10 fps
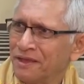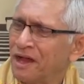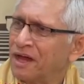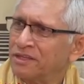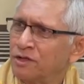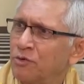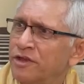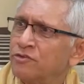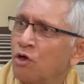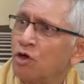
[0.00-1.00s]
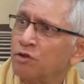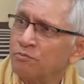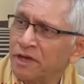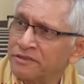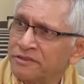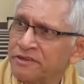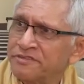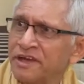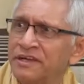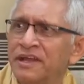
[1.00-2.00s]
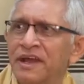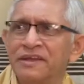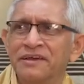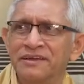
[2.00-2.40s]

Otherwise all mantras are dead.